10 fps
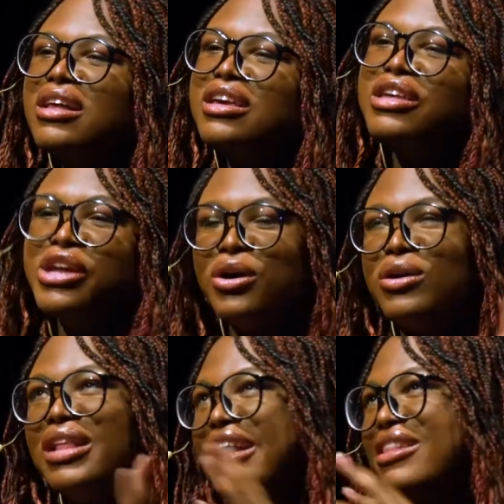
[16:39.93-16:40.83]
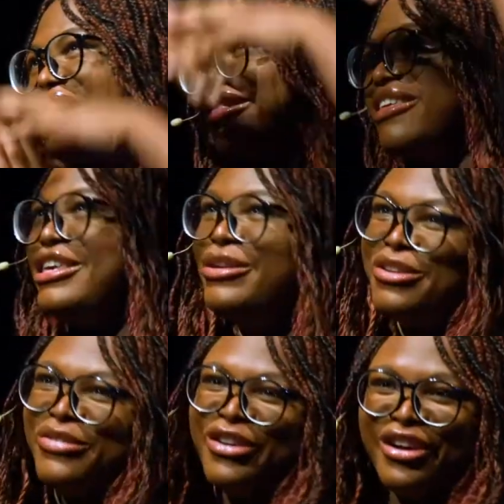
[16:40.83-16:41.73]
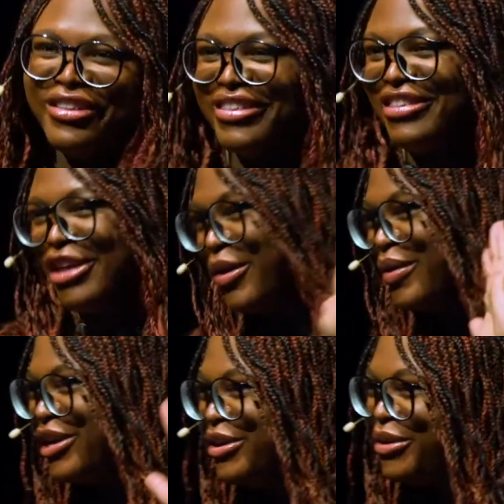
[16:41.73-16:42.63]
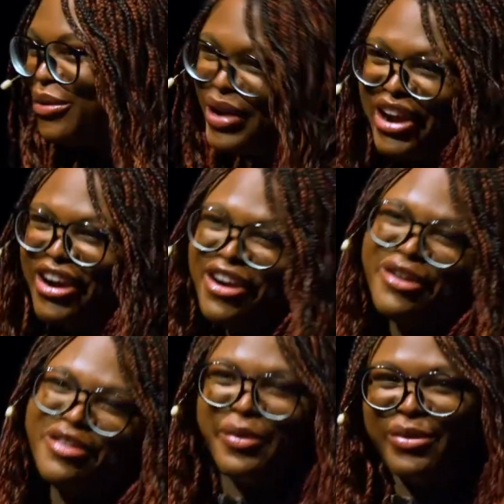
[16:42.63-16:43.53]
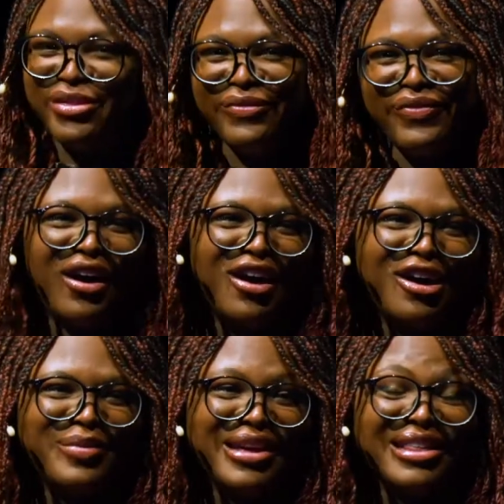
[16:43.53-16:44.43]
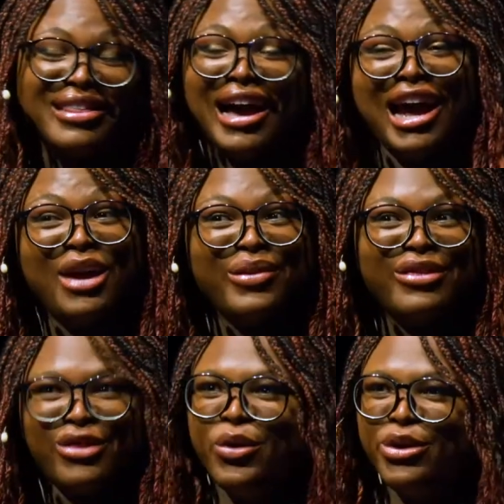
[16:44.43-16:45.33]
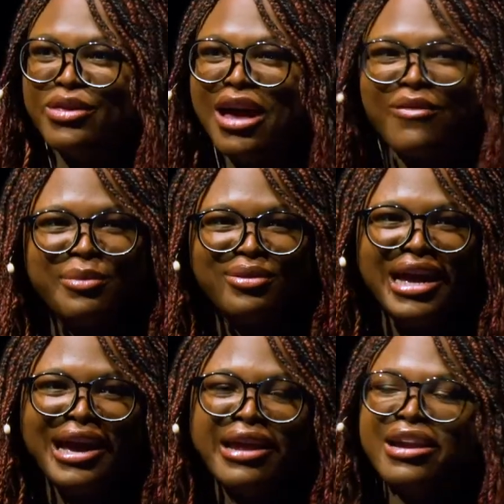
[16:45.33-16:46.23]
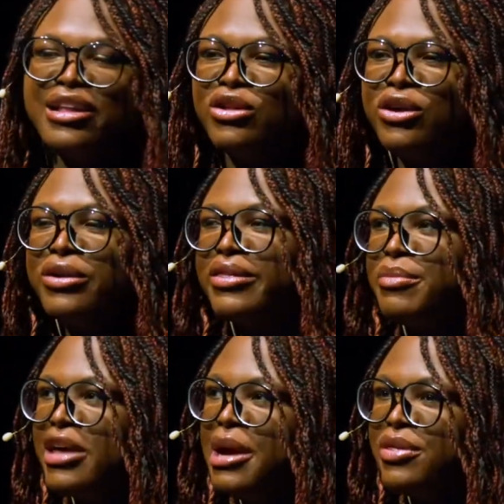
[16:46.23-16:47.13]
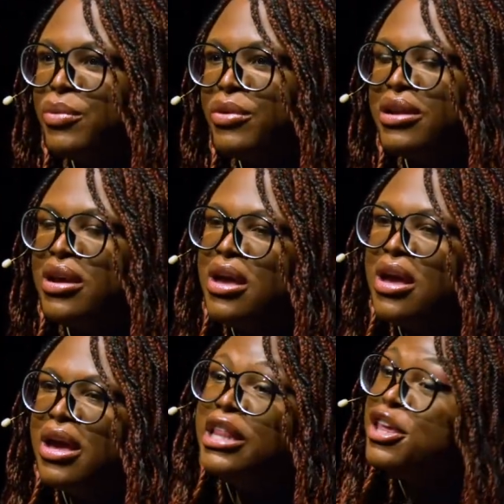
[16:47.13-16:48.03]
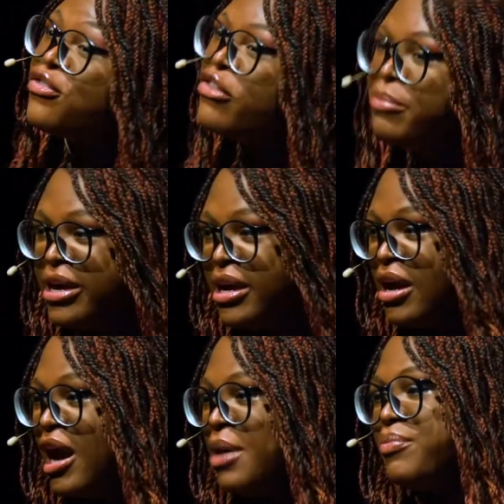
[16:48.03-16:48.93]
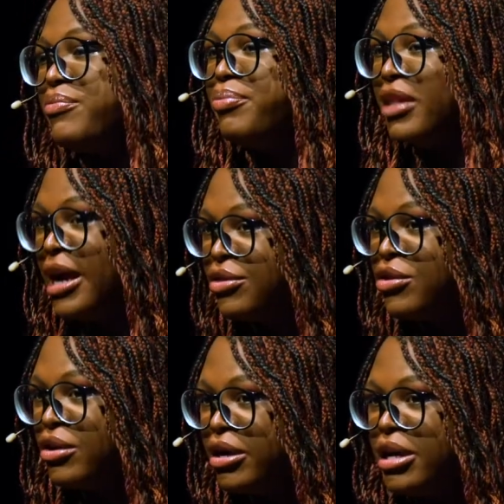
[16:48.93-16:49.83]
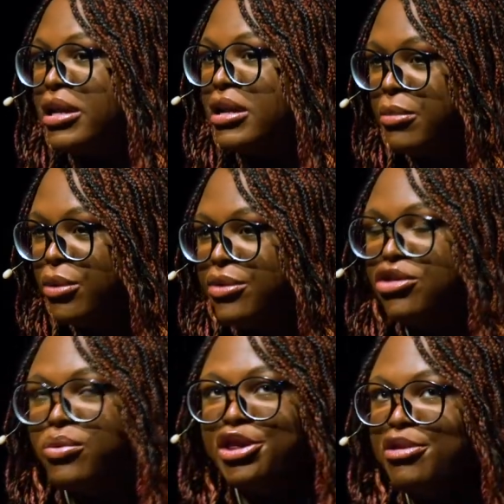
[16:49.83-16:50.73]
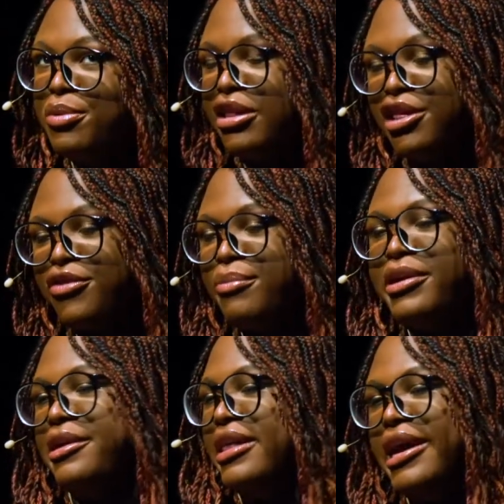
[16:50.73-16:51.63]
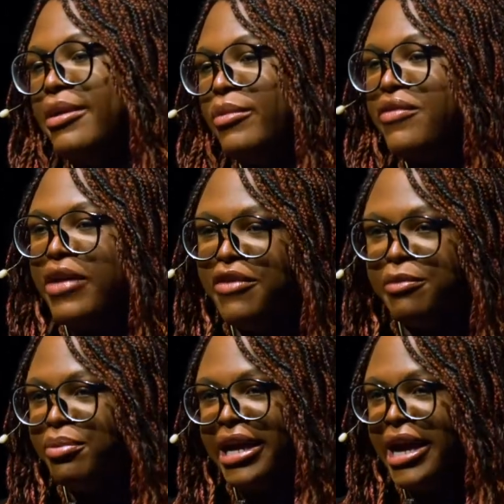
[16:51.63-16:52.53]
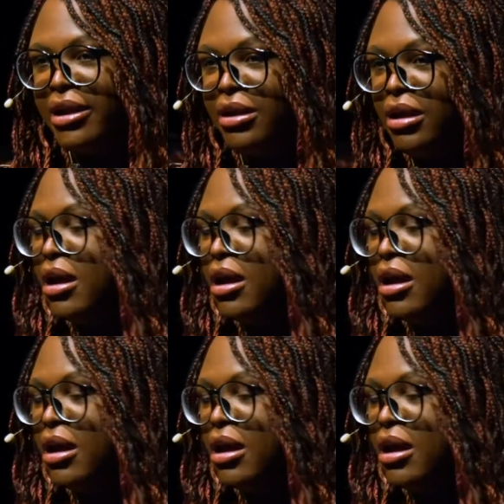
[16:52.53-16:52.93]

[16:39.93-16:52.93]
you know, like, let the universe show you where you're supposed to fall, because I was so used to having a plan. And I learned sometimes that when, at least for me, plans are good in most situations, but at least for me, like, whenever I have a plan,